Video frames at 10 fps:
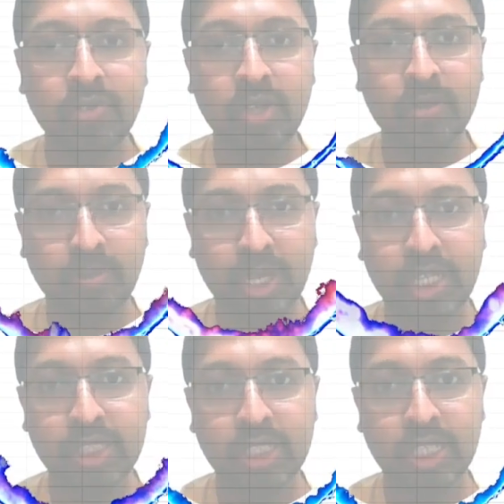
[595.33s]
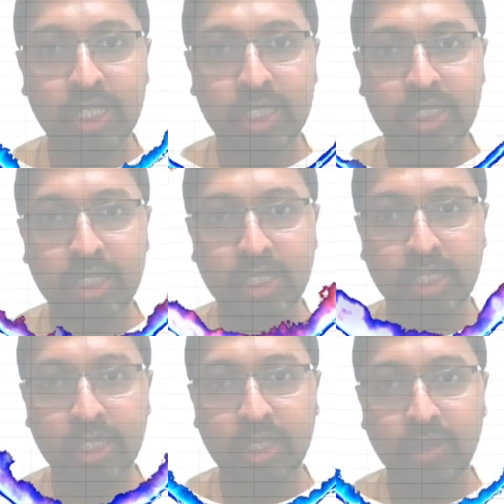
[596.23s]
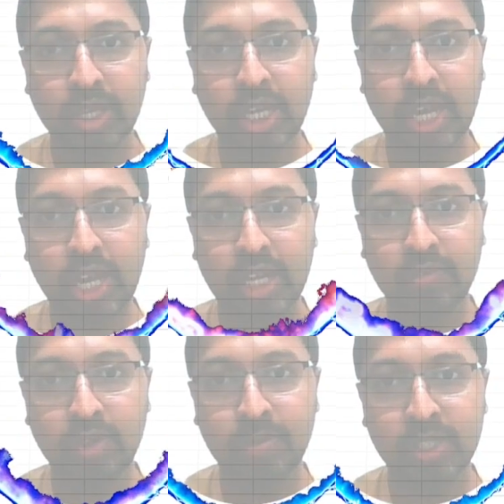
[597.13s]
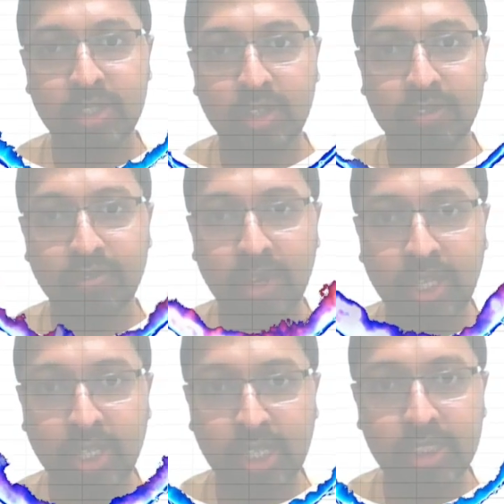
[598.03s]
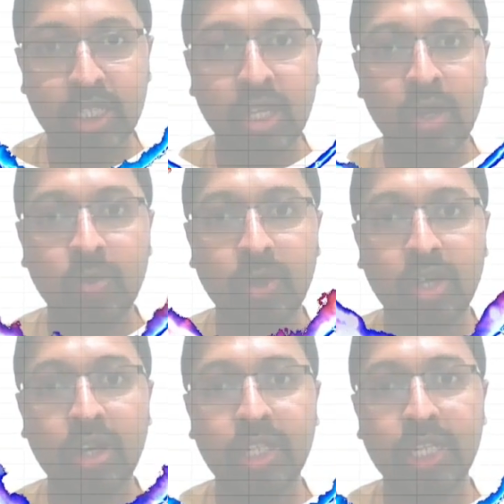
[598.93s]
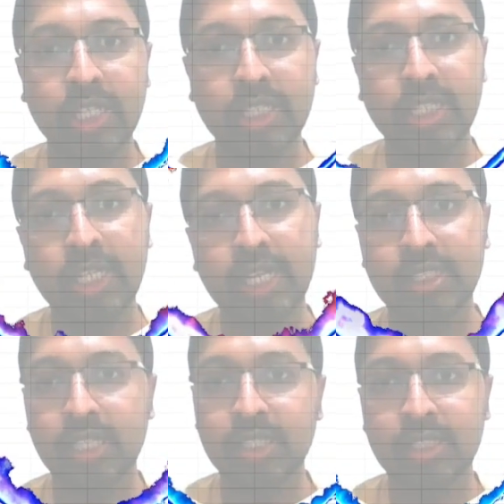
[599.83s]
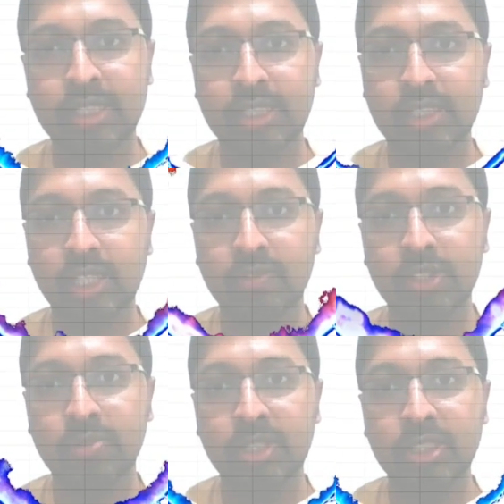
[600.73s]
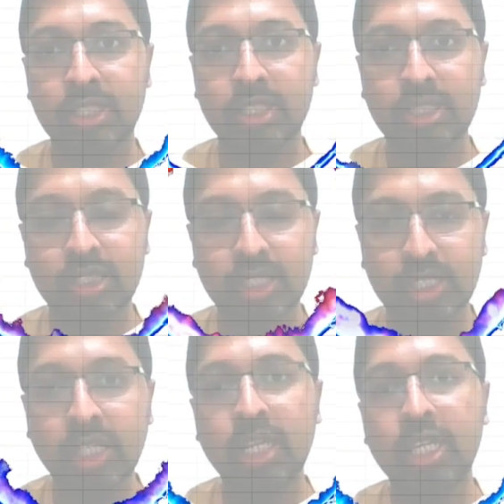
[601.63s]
for migration letters here, okay, and we press on find next, we are not getting the exact search result, which means that this journal